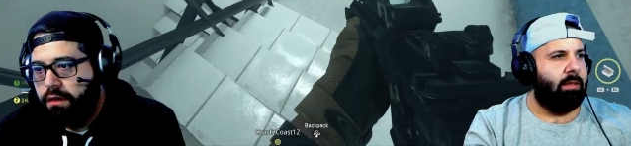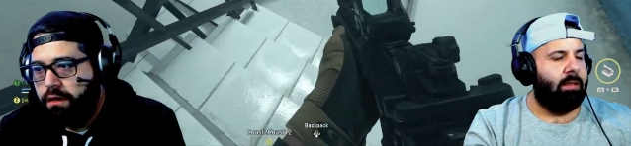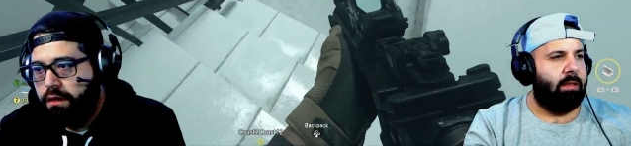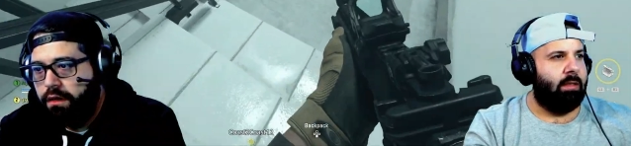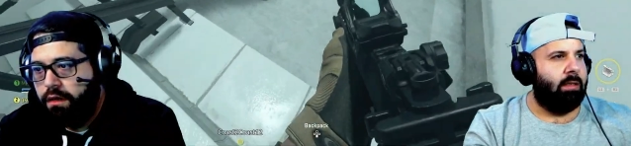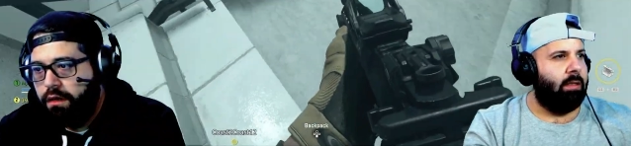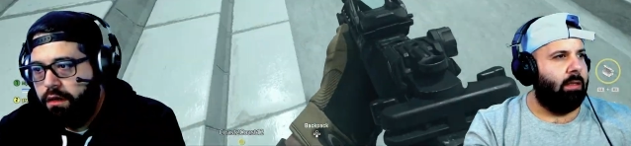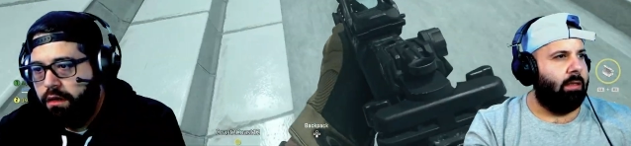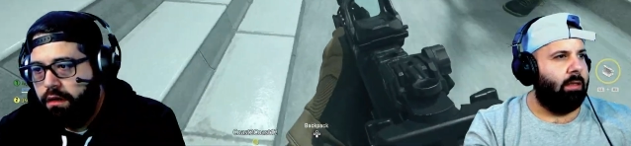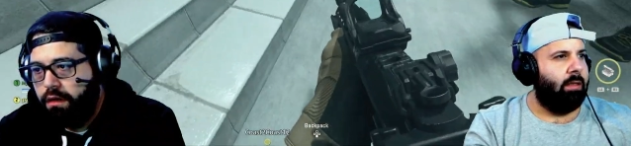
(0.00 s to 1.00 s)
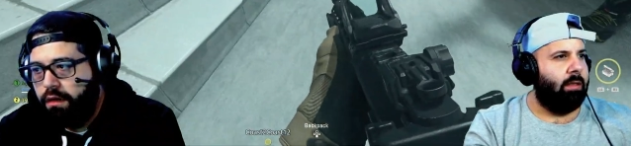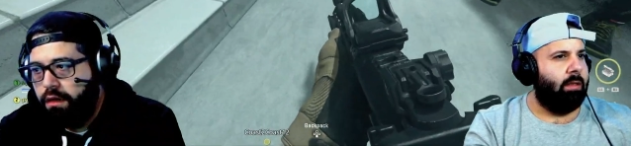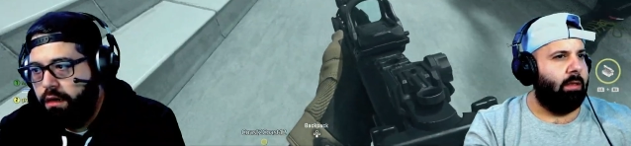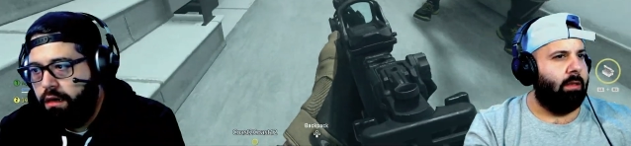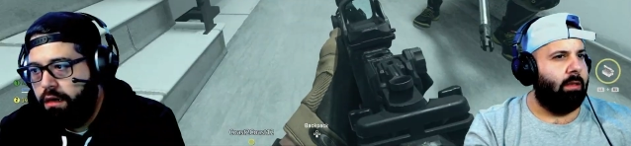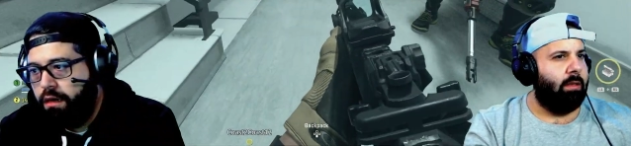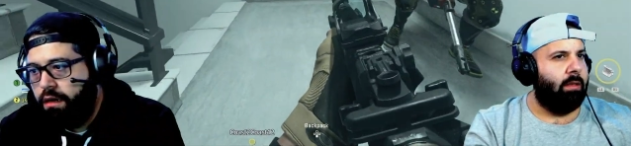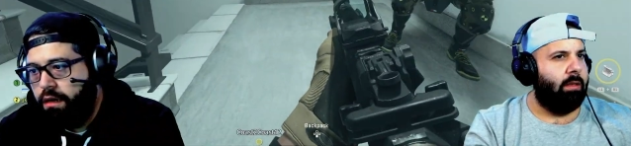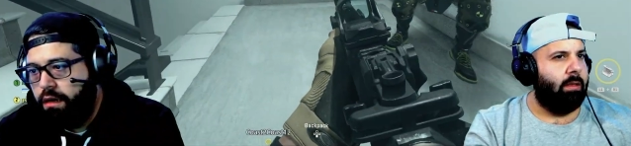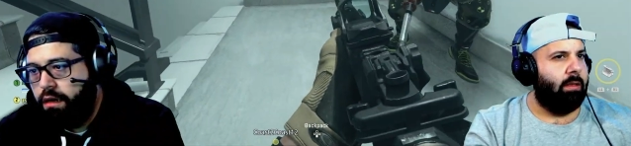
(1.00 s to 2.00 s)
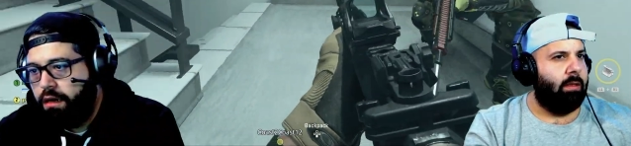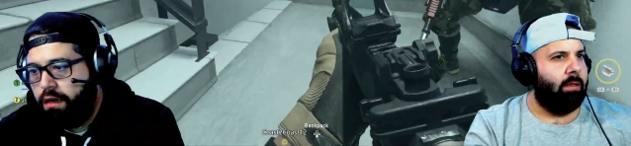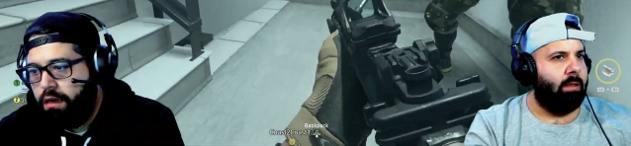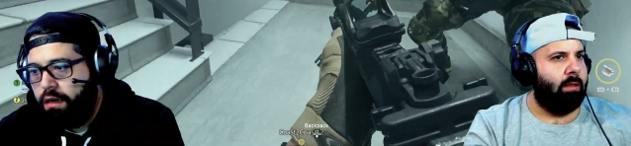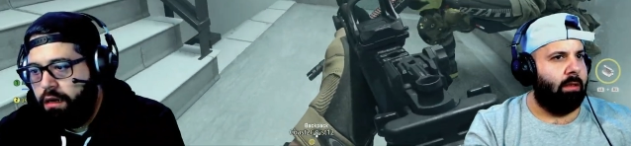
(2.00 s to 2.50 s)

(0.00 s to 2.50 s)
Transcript: Nothing is said.